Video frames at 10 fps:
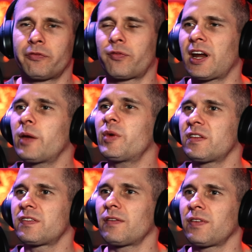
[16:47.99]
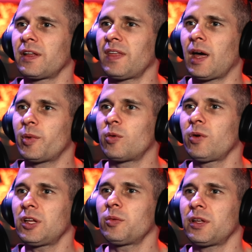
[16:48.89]
framing and stuff like that, but
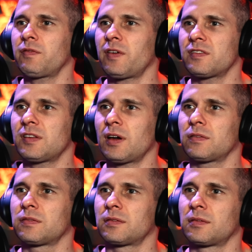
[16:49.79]
really, really fun stuff.